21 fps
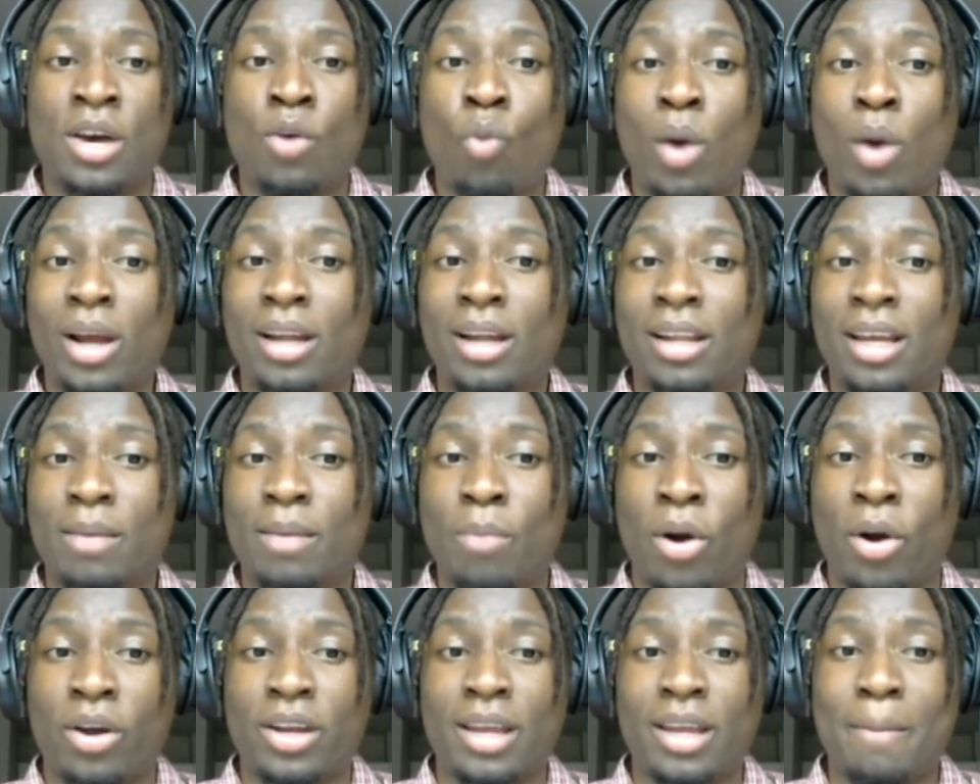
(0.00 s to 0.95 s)
One-click
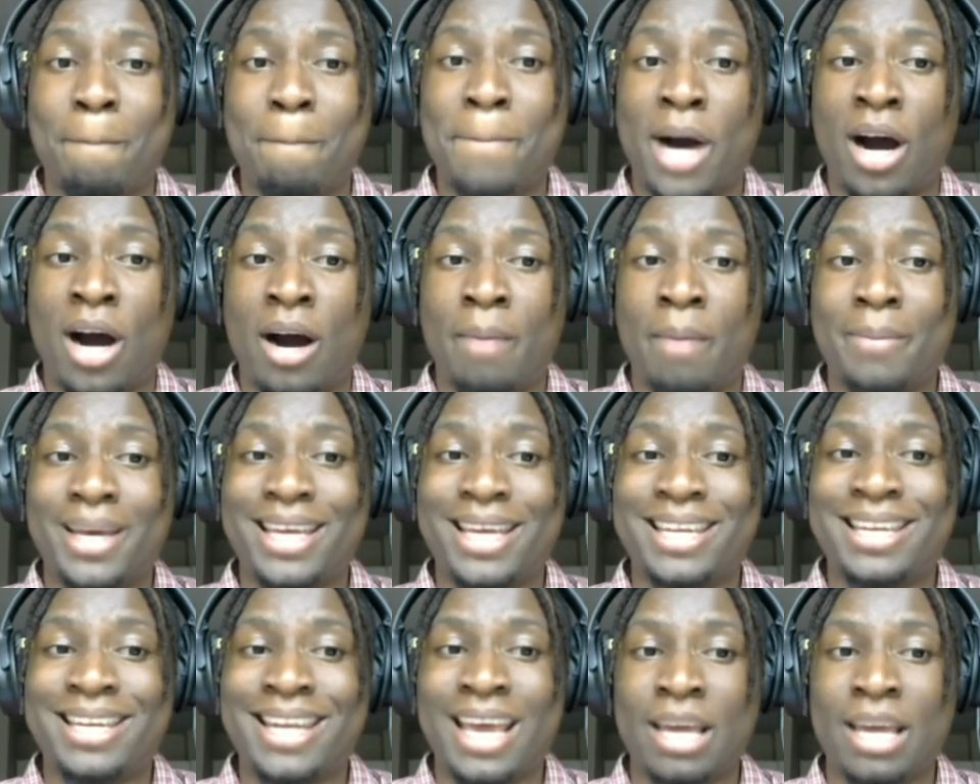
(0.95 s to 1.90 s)
marketing bomb
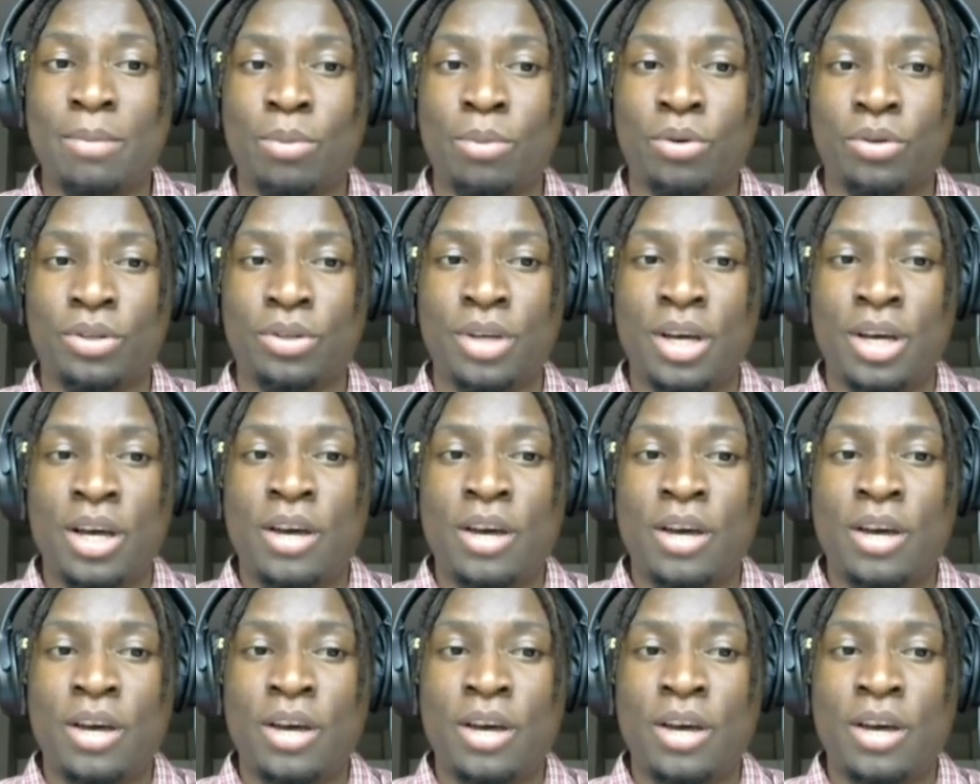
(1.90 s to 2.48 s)
enabled.